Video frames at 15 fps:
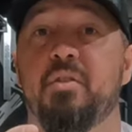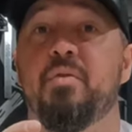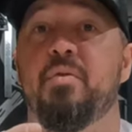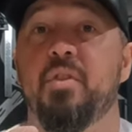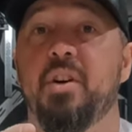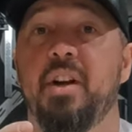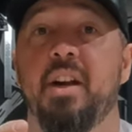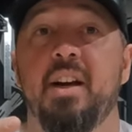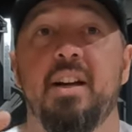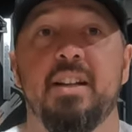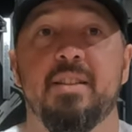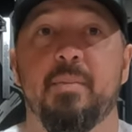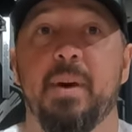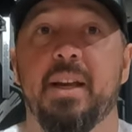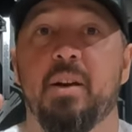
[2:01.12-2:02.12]
your foot
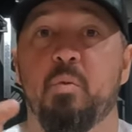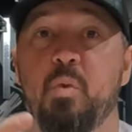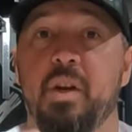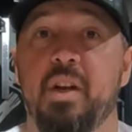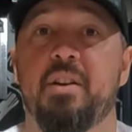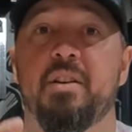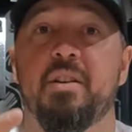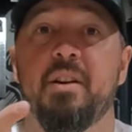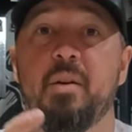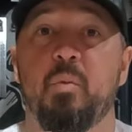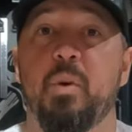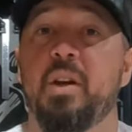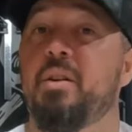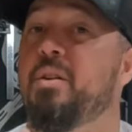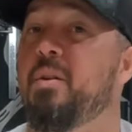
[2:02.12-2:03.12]
to make it weaker and
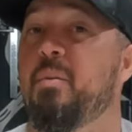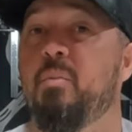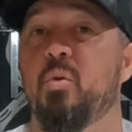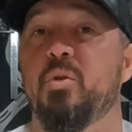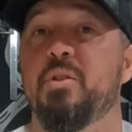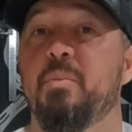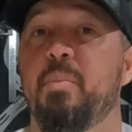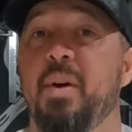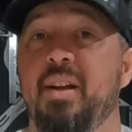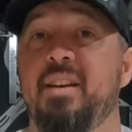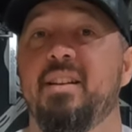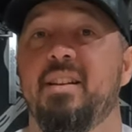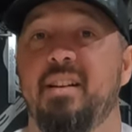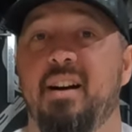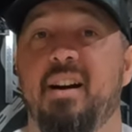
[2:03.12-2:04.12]
weaker and more
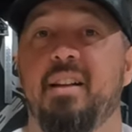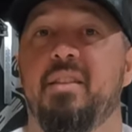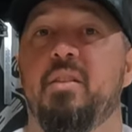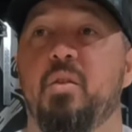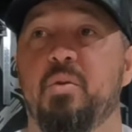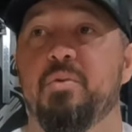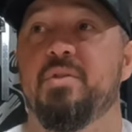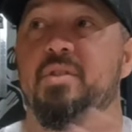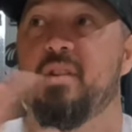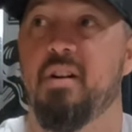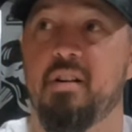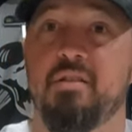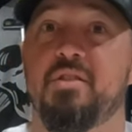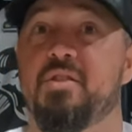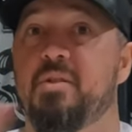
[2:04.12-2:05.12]
dependent on those
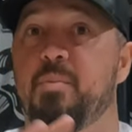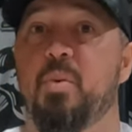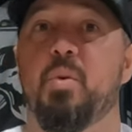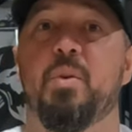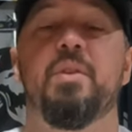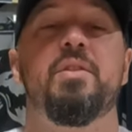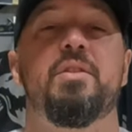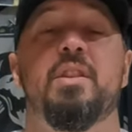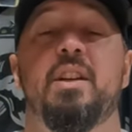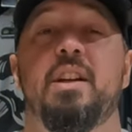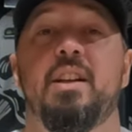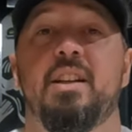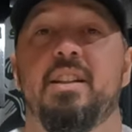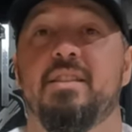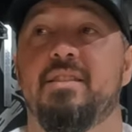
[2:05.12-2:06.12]
arch supports
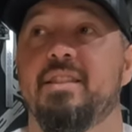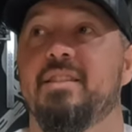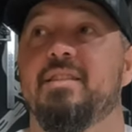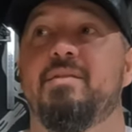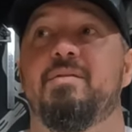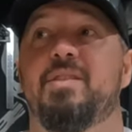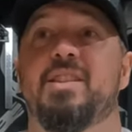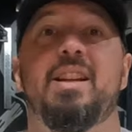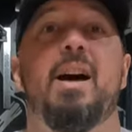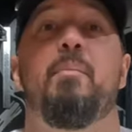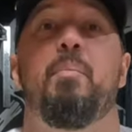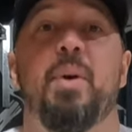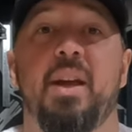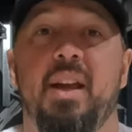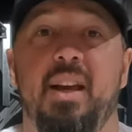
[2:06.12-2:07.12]
to
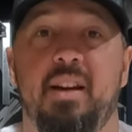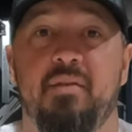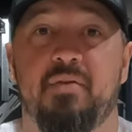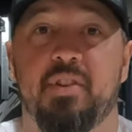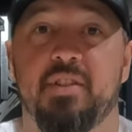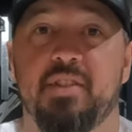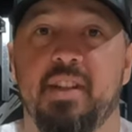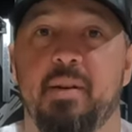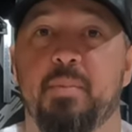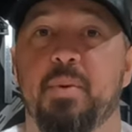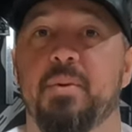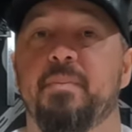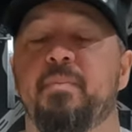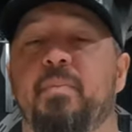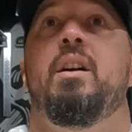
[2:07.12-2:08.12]
stop pain, for
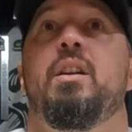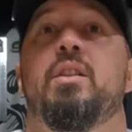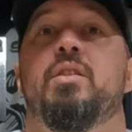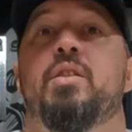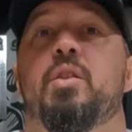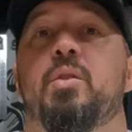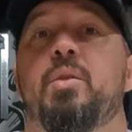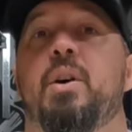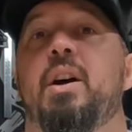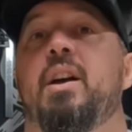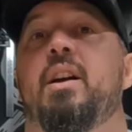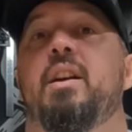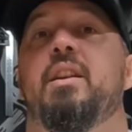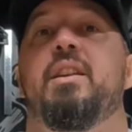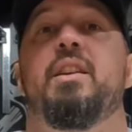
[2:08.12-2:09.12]
example. So
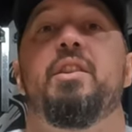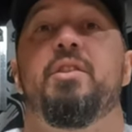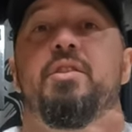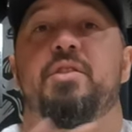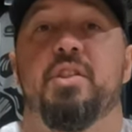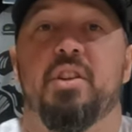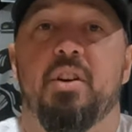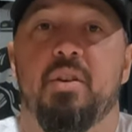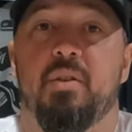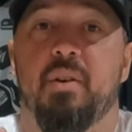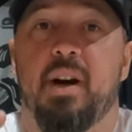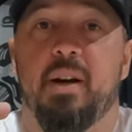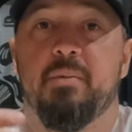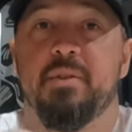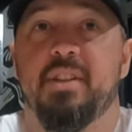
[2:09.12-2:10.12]
years
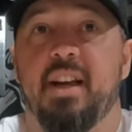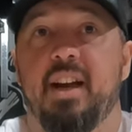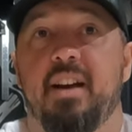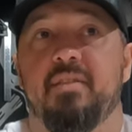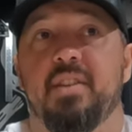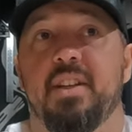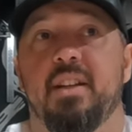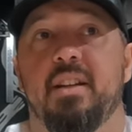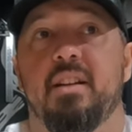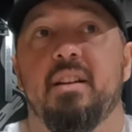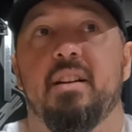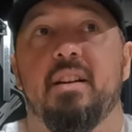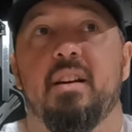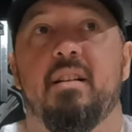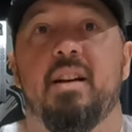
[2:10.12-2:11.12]
ago, I was having
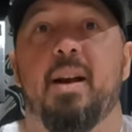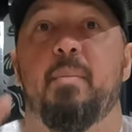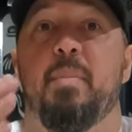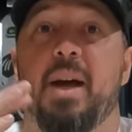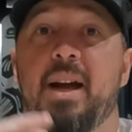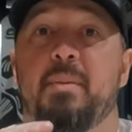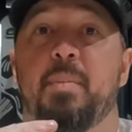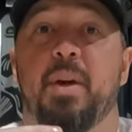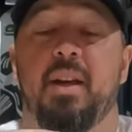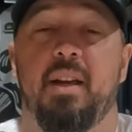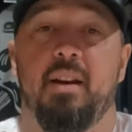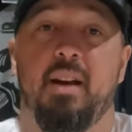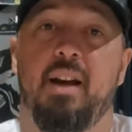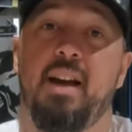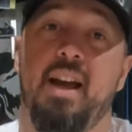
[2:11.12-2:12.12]
a lot of back
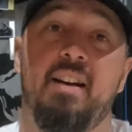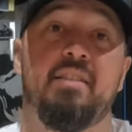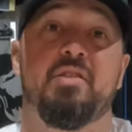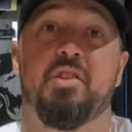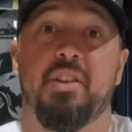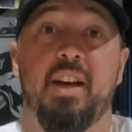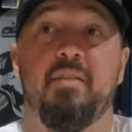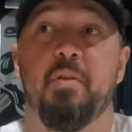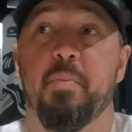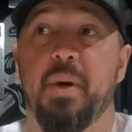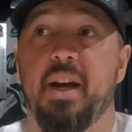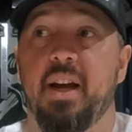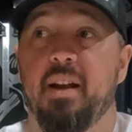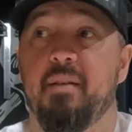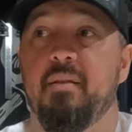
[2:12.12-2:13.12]
pain. I've
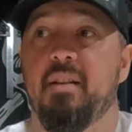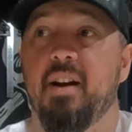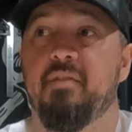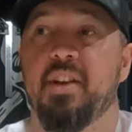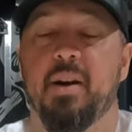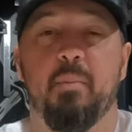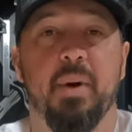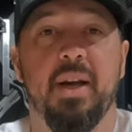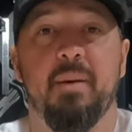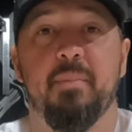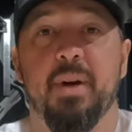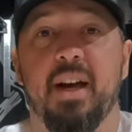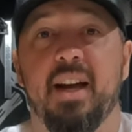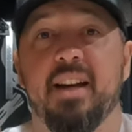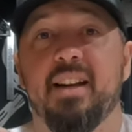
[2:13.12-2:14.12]
got a bad
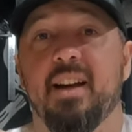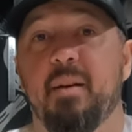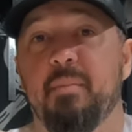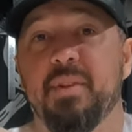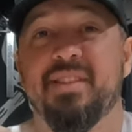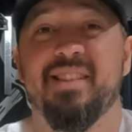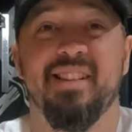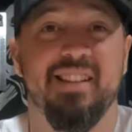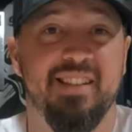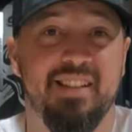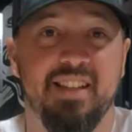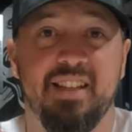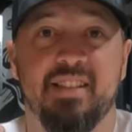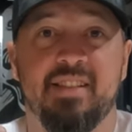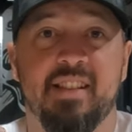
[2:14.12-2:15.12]
back. I'm missing a
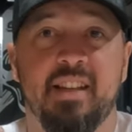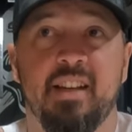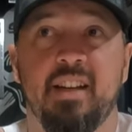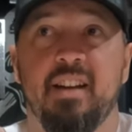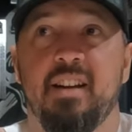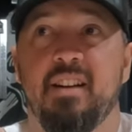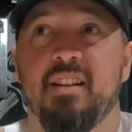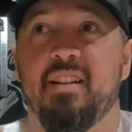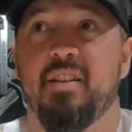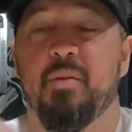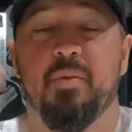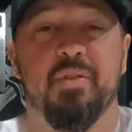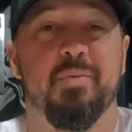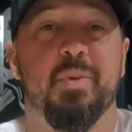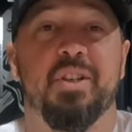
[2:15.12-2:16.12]
disc.
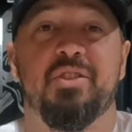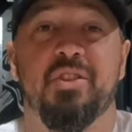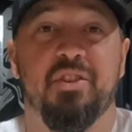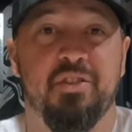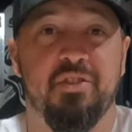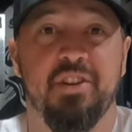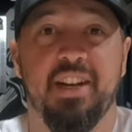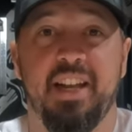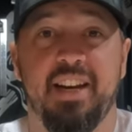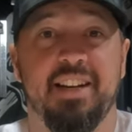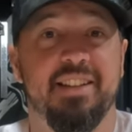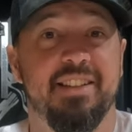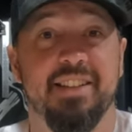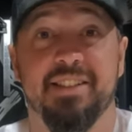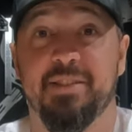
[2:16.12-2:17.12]
There's a bunch of
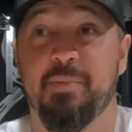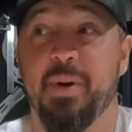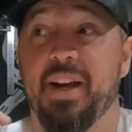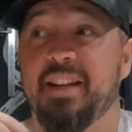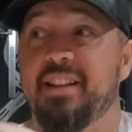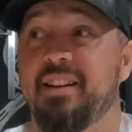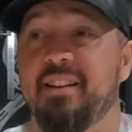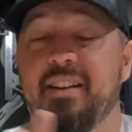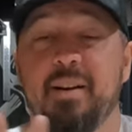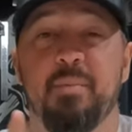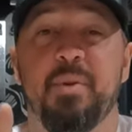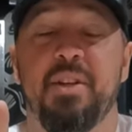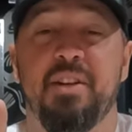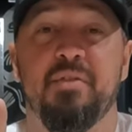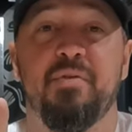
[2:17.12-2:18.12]
herniated discs back there. I'm
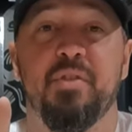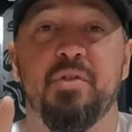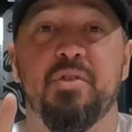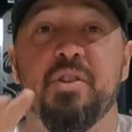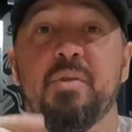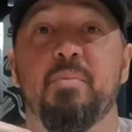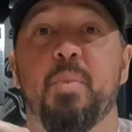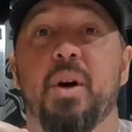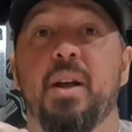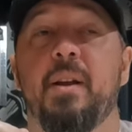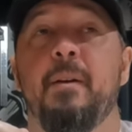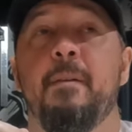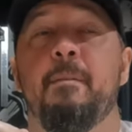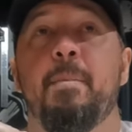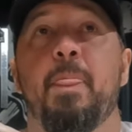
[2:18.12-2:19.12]
gonna need a fusion, but
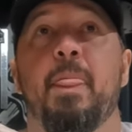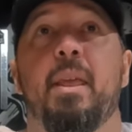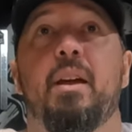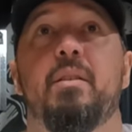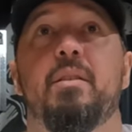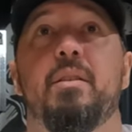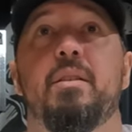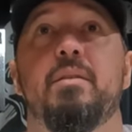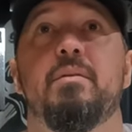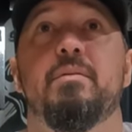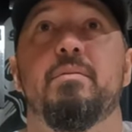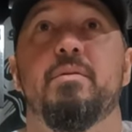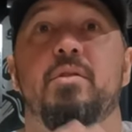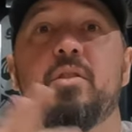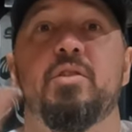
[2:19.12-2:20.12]

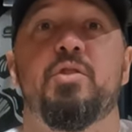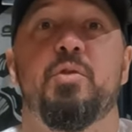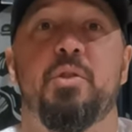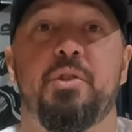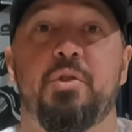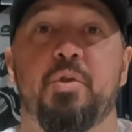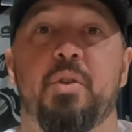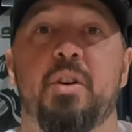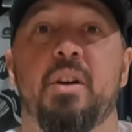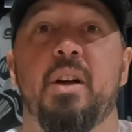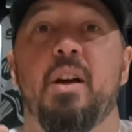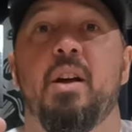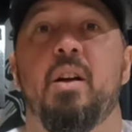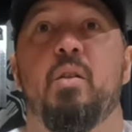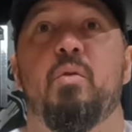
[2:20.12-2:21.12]
long story short,
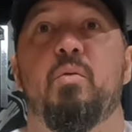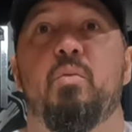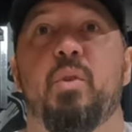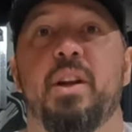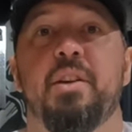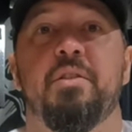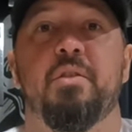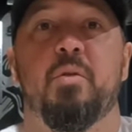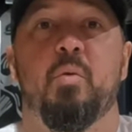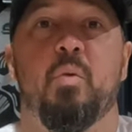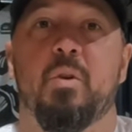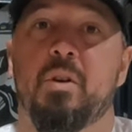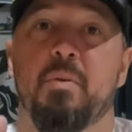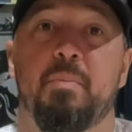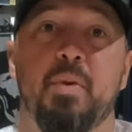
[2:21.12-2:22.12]
regular
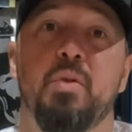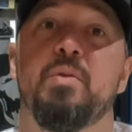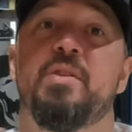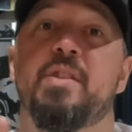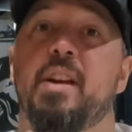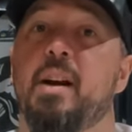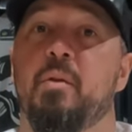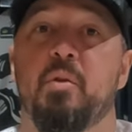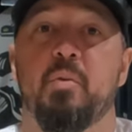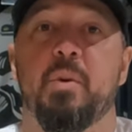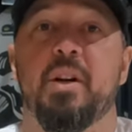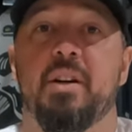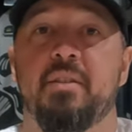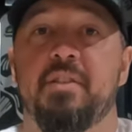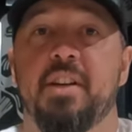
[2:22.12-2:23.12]
work boots that I would
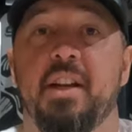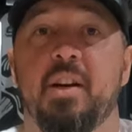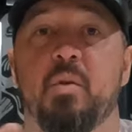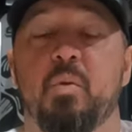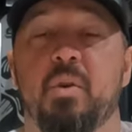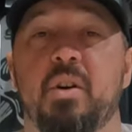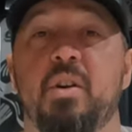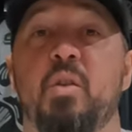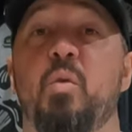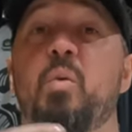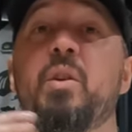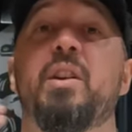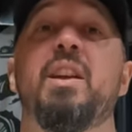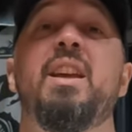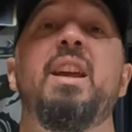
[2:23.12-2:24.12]
wear every day to work
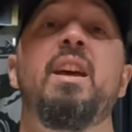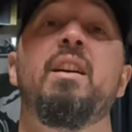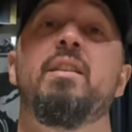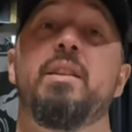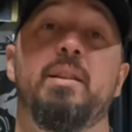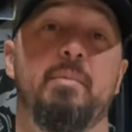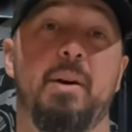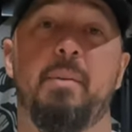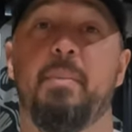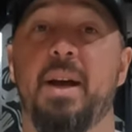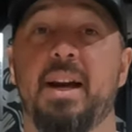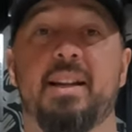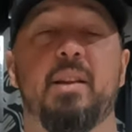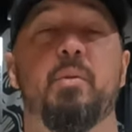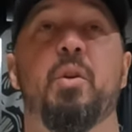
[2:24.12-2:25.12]
were killing my
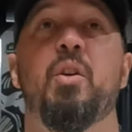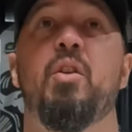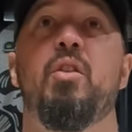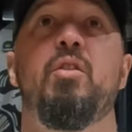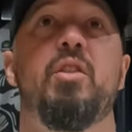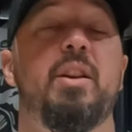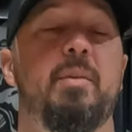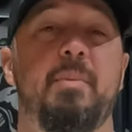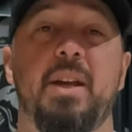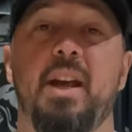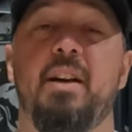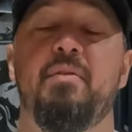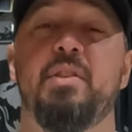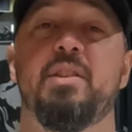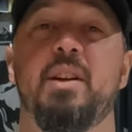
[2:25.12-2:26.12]
back. They were hurting me.
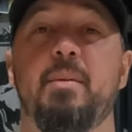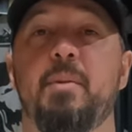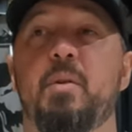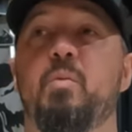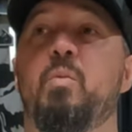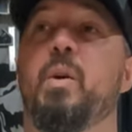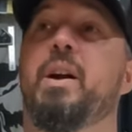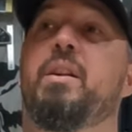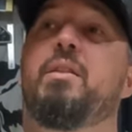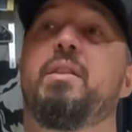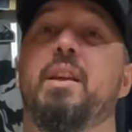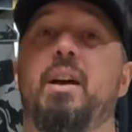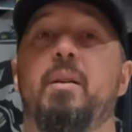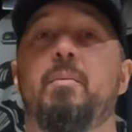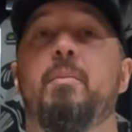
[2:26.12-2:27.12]
Every time I'd wear
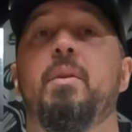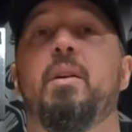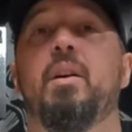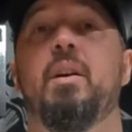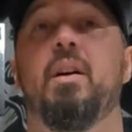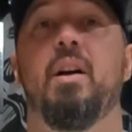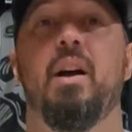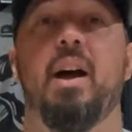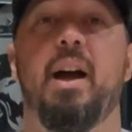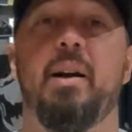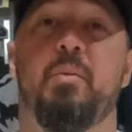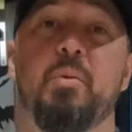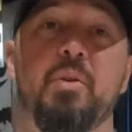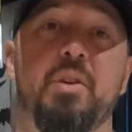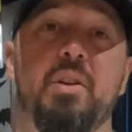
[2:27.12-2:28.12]
them,
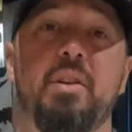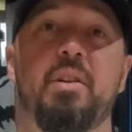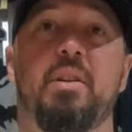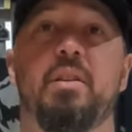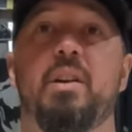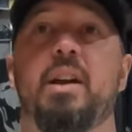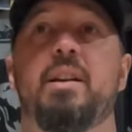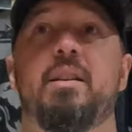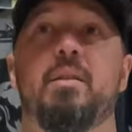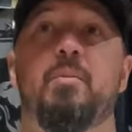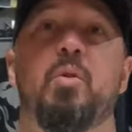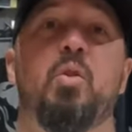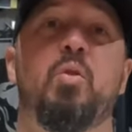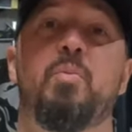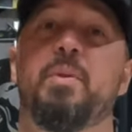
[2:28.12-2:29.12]
I'd come
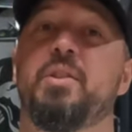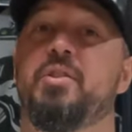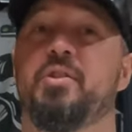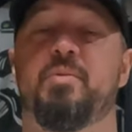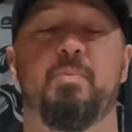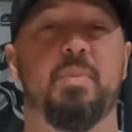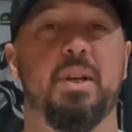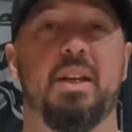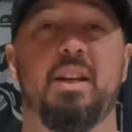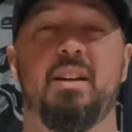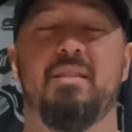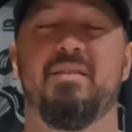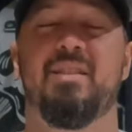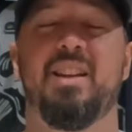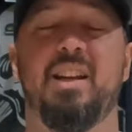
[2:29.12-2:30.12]
home and just
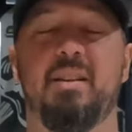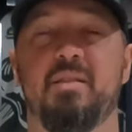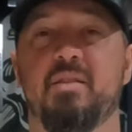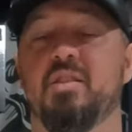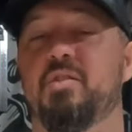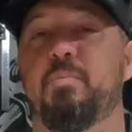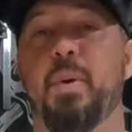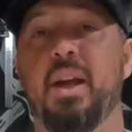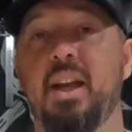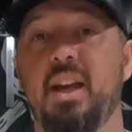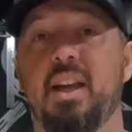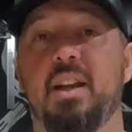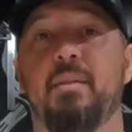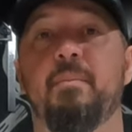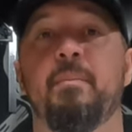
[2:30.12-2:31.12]
be in just
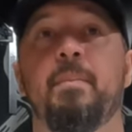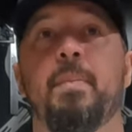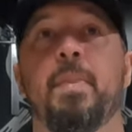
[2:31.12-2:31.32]
pain.